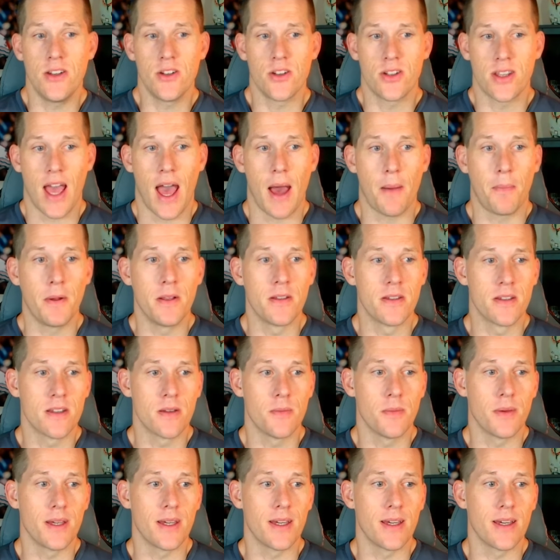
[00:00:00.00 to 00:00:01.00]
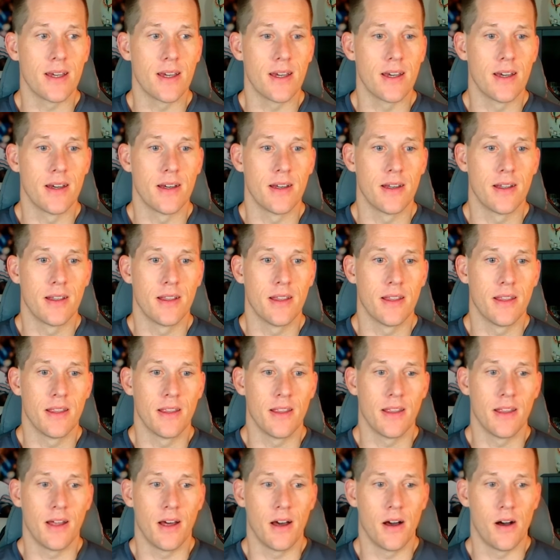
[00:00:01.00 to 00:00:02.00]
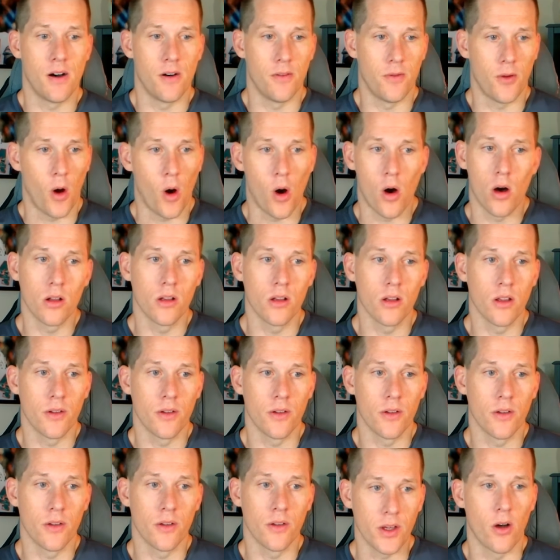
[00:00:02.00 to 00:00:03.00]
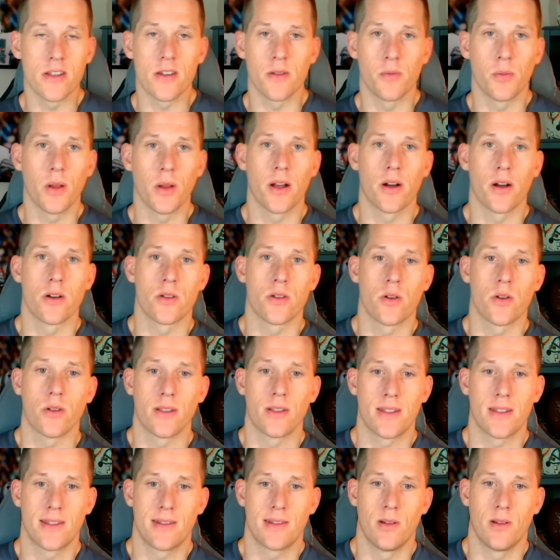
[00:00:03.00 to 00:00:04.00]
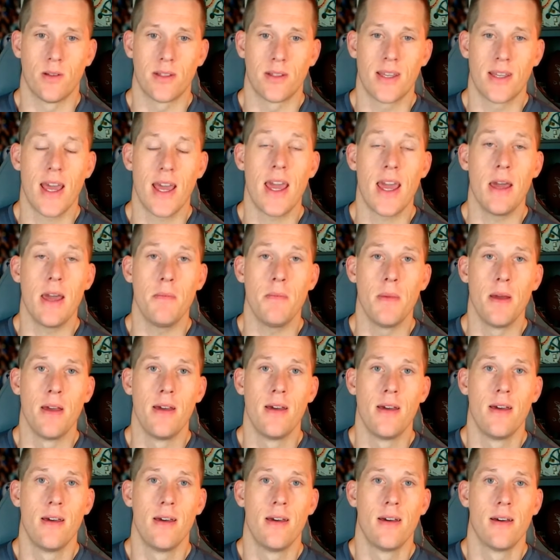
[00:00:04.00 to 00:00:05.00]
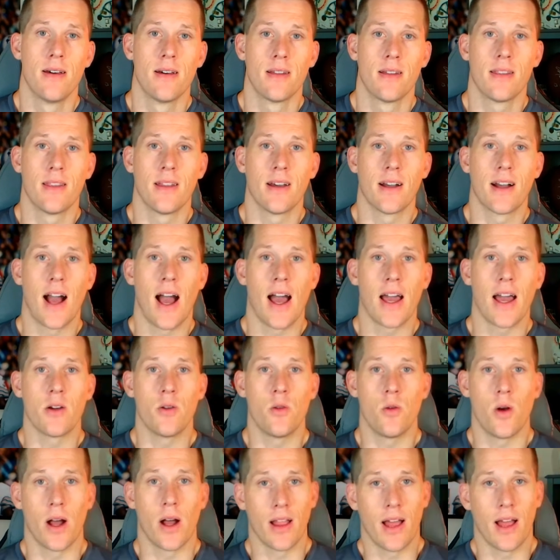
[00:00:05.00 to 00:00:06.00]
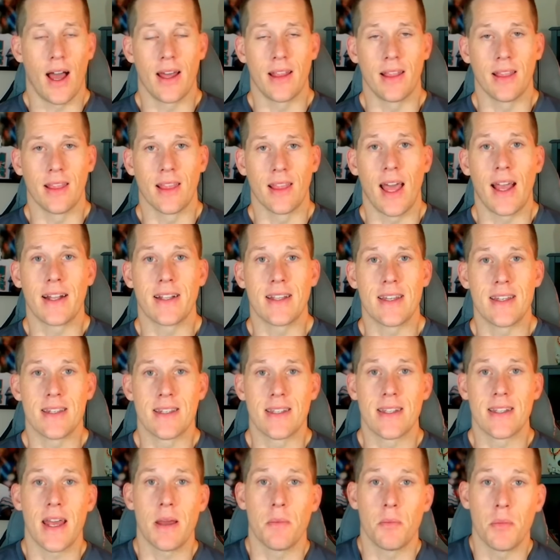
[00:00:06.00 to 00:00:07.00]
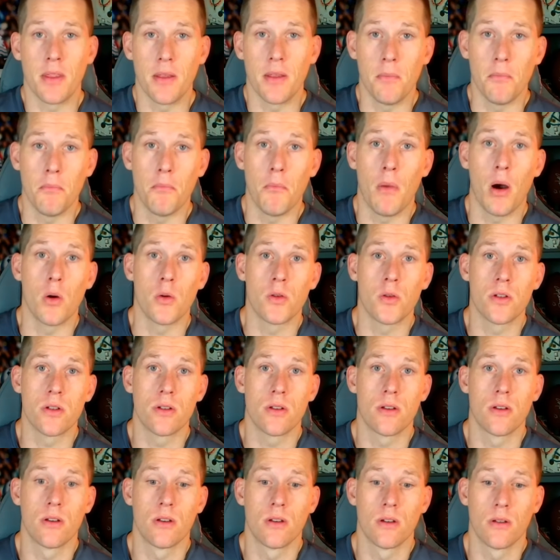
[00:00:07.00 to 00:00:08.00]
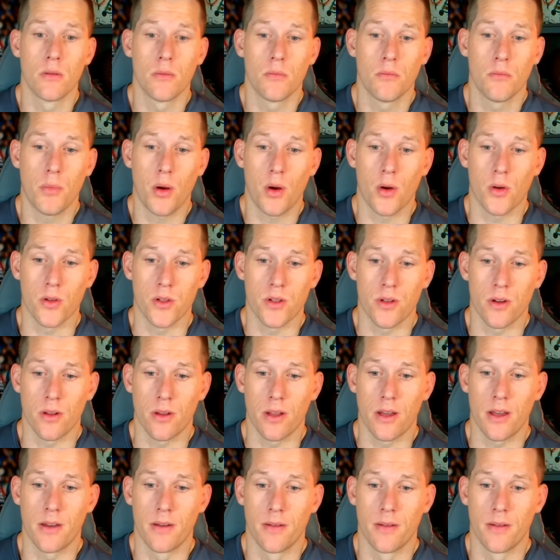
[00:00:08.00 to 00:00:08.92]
just happens to be, of all of the offensive players on tape, the guy who I liked his tape the most, personally.